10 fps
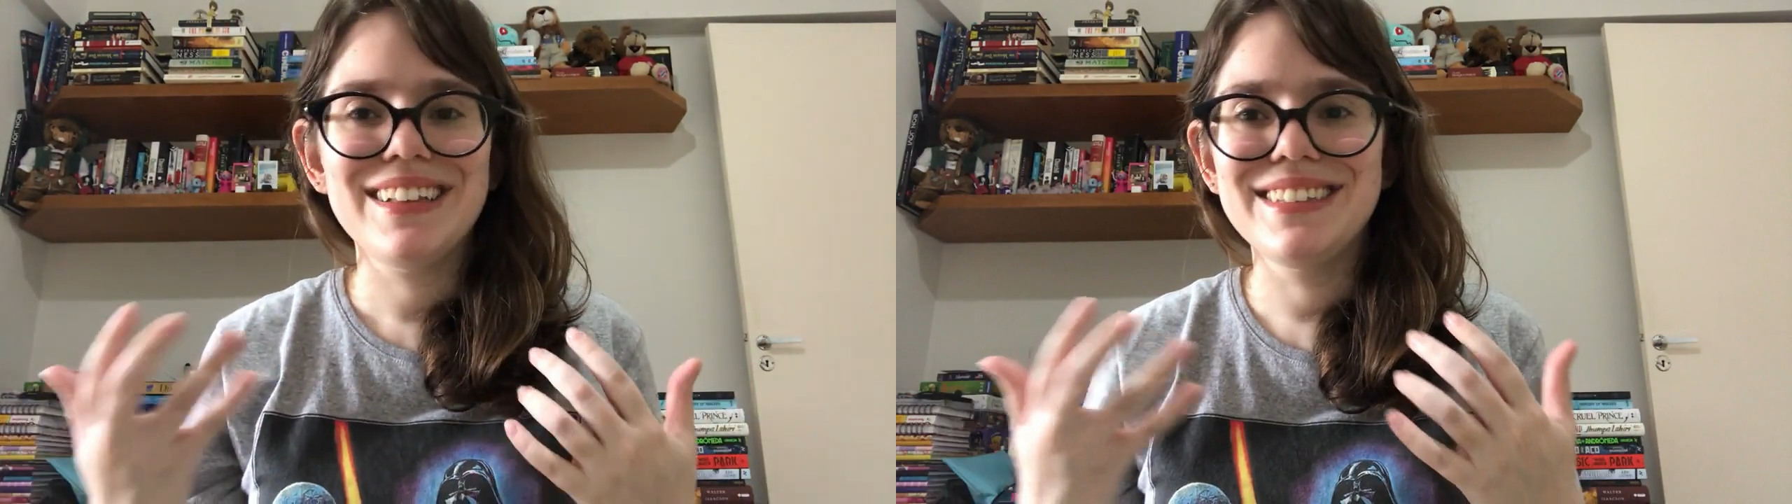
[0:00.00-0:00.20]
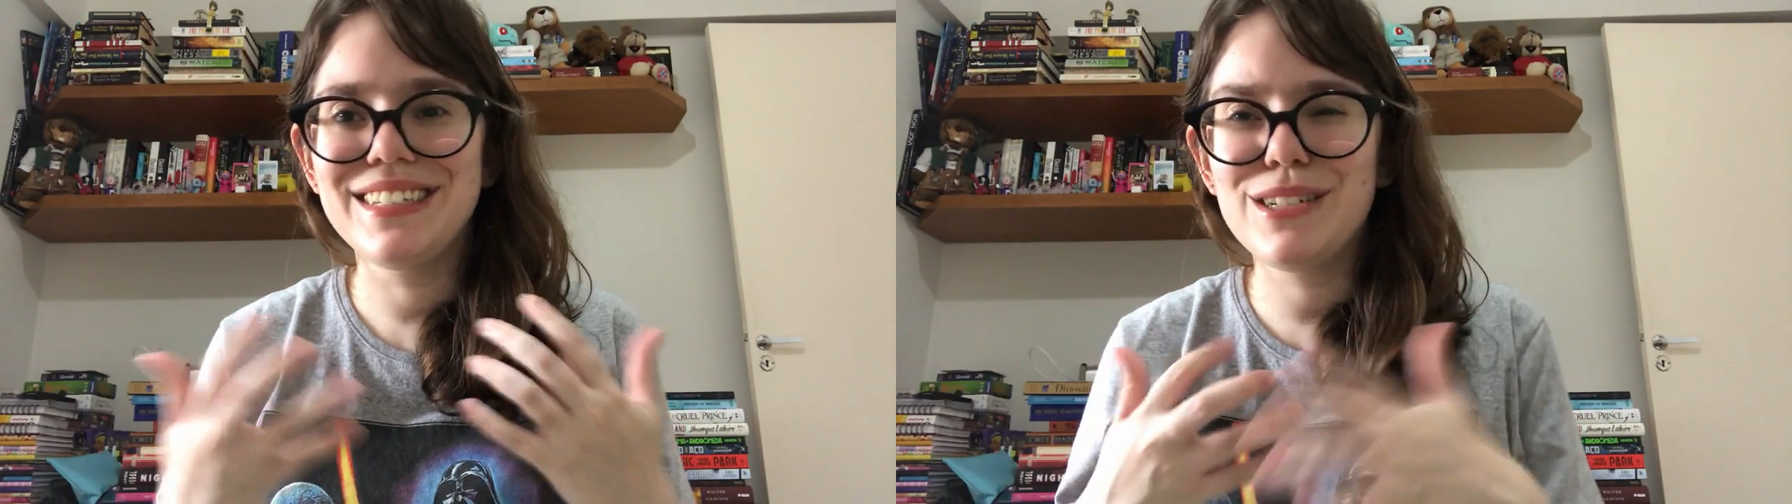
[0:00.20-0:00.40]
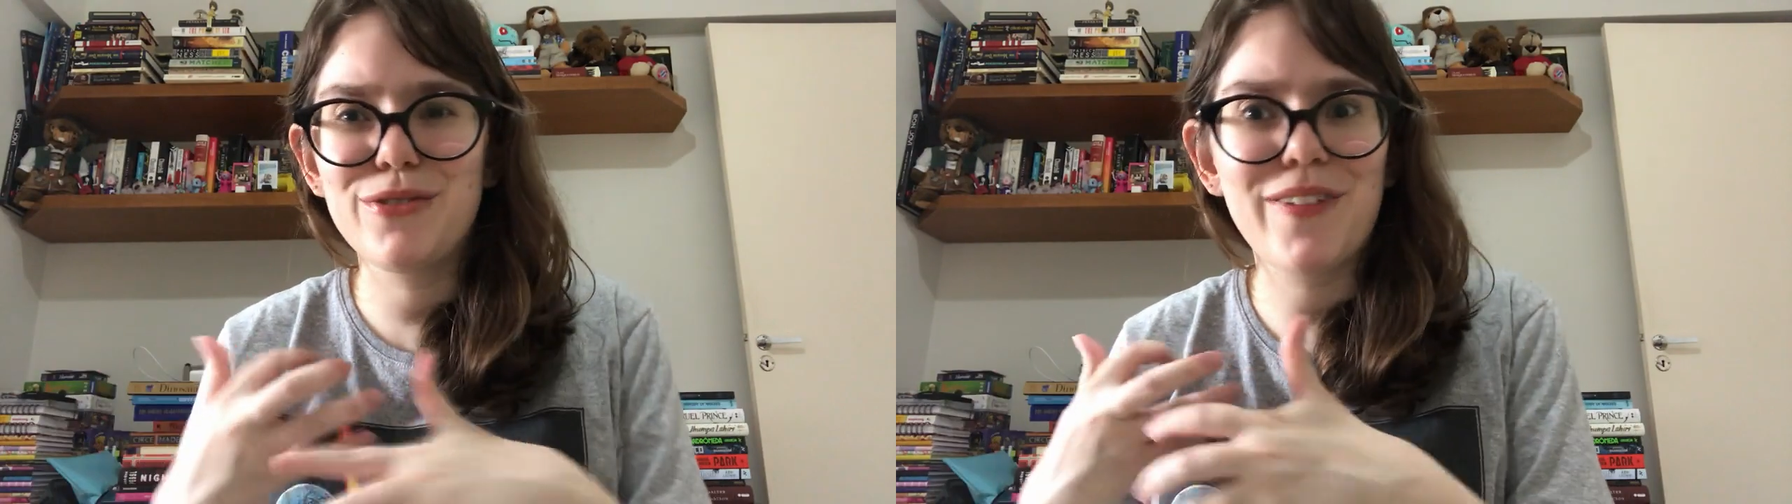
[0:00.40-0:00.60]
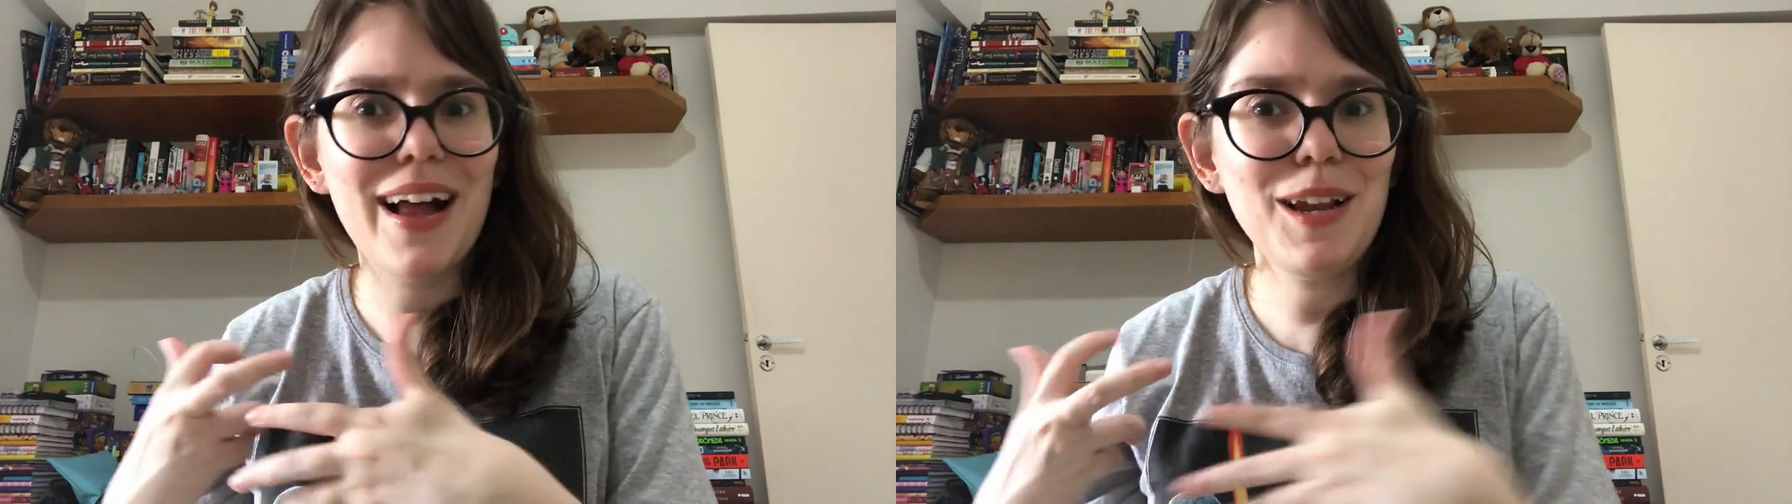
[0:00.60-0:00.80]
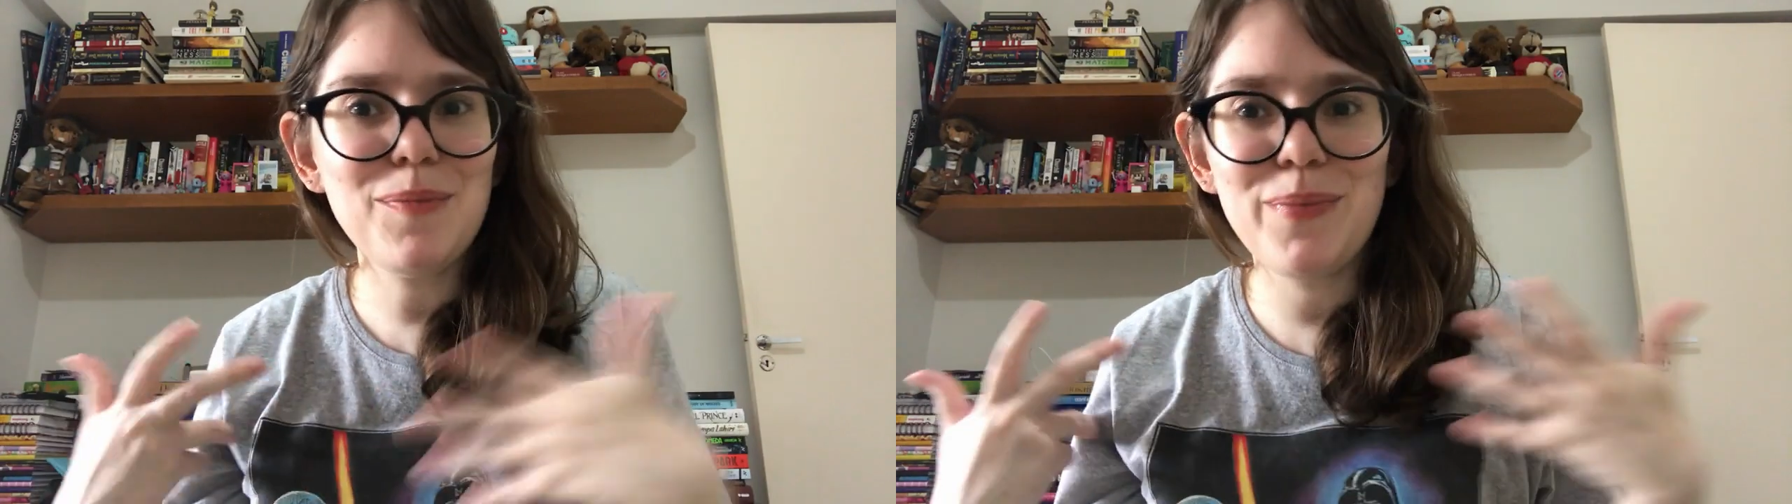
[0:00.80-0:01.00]
the
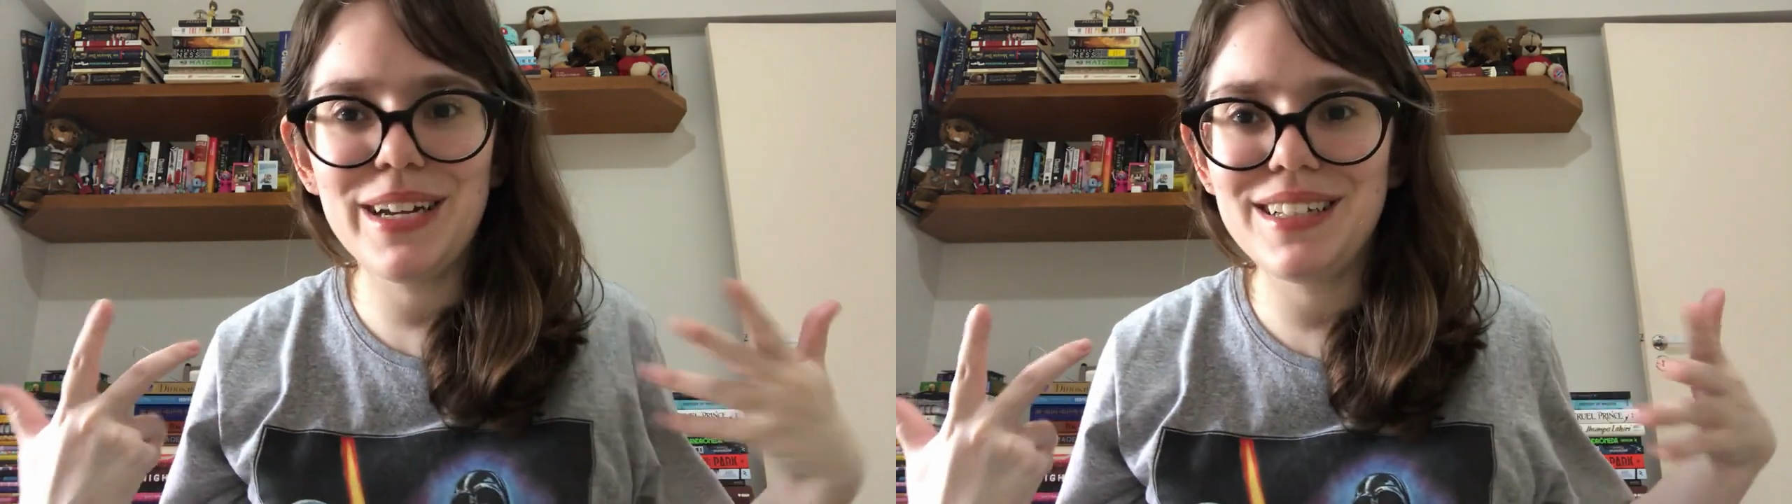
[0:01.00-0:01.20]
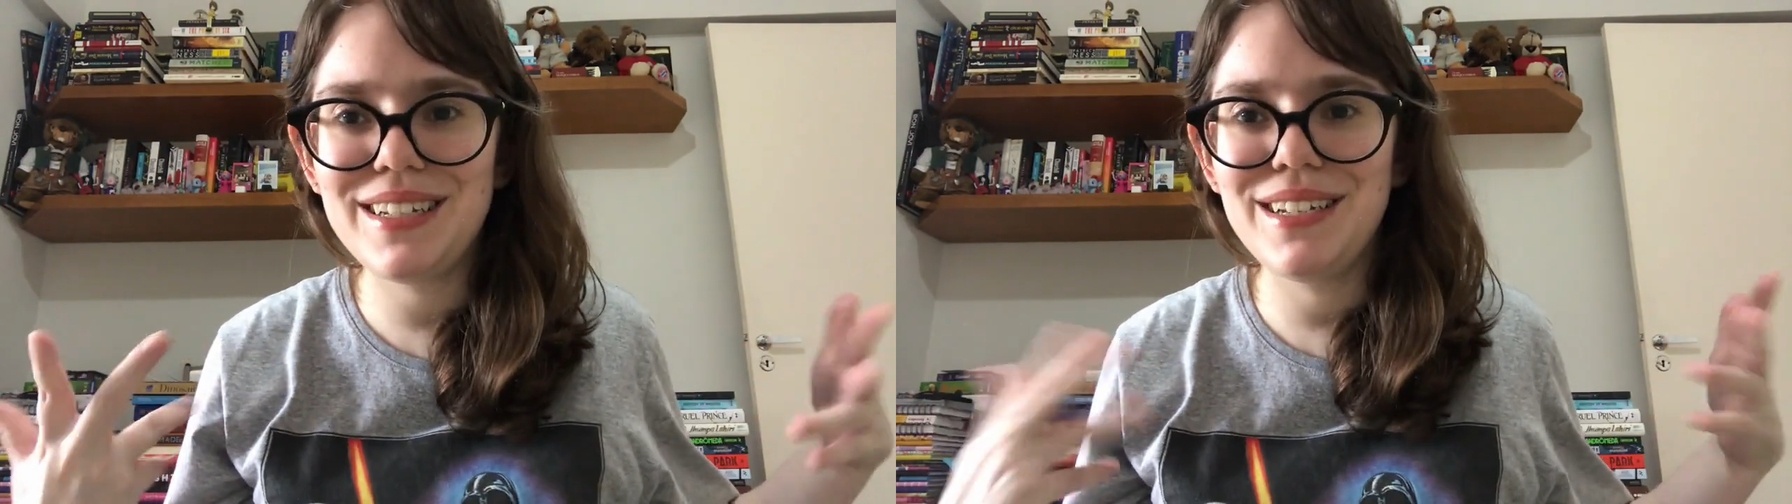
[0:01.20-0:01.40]
development